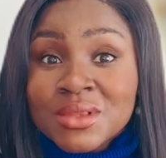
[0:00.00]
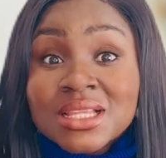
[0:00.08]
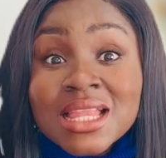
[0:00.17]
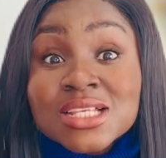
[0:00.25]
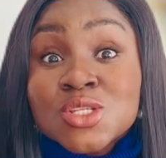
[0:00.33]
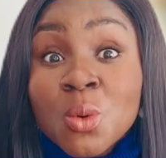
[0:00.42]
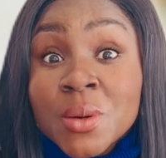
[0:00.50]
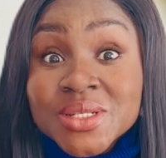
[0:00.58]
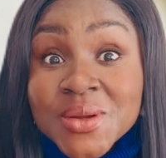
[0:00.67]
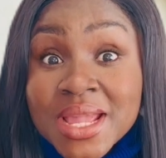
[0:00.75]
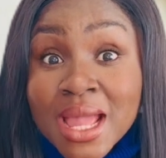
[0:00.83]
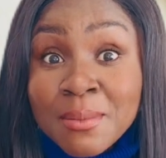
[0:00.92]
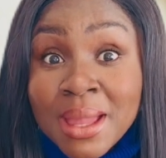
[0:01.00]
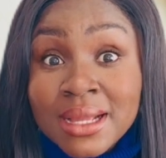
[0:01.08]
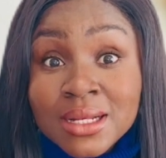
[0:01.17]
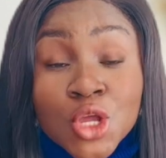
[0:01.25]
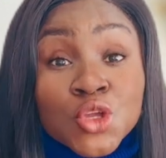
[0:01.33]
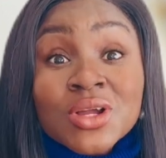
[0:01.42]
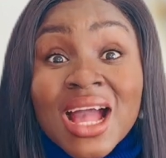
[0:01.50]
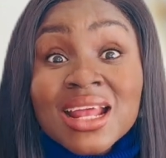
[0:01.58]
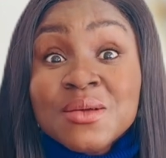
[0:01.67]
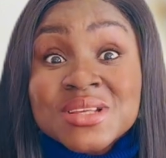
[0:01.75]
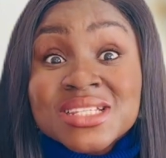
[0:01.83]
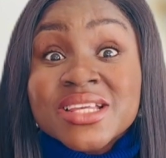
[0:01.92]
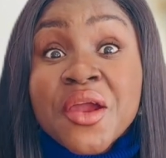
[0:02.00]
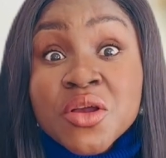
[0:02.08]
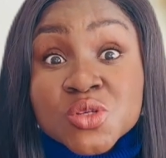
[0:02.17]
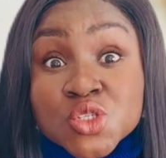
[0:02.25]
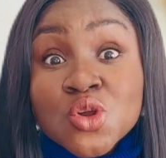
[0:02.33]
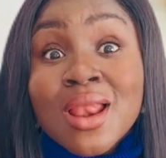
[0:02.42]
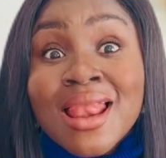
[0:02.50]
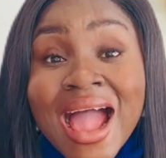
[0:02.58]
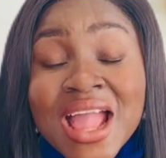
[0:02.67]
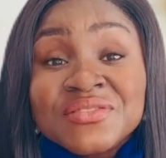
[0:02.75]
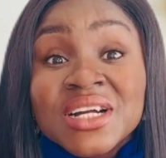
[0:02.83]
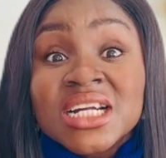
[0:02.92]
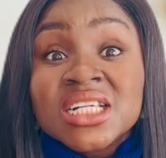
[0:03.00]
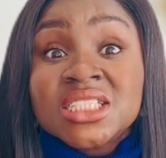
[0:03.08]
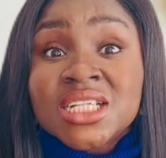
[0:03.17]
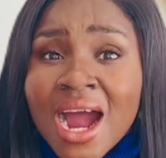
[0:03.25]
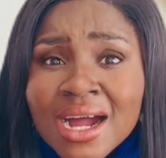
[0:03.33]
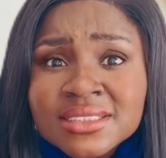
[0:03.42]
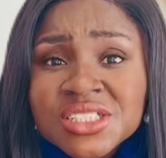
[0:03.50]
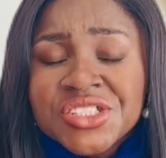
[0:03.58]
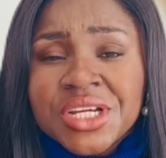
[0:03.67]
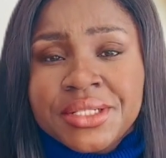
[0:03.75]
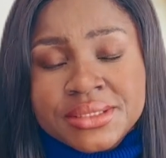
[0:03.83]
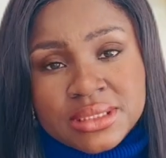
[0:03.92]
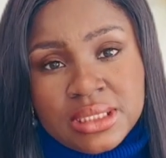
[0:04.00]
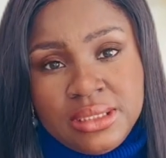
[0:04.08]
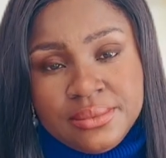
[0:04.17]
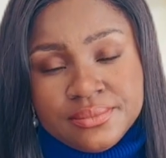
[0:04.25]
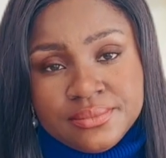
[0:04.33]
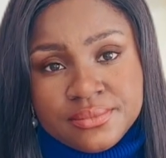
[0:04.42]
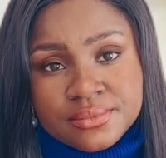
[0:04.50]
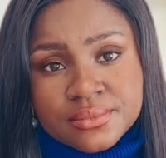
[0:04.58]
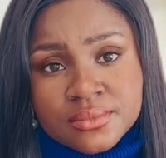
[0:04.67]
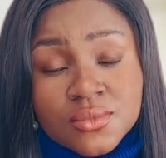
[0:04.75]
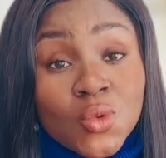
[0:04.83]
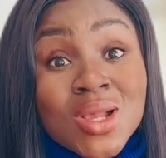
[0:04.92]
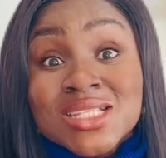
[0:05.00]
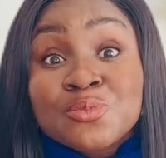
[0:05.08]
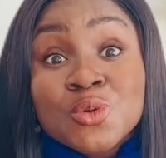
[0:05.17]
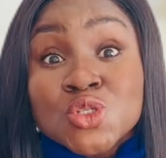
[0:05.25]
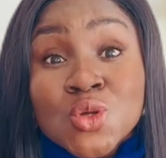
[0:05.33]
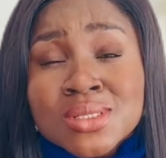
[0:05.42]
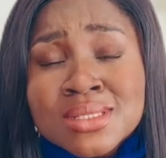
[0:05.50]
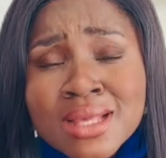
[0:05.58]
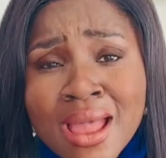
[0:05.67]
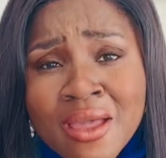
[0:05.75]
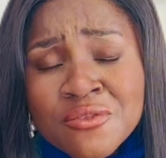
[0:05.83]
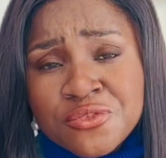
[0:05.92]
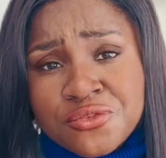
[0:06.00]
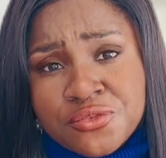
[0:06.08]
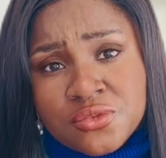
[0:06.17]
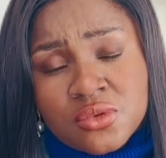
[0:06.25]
That's not what we're doing here, man. You gotta be serious with your life and guard it jealously. Don't expose yourself.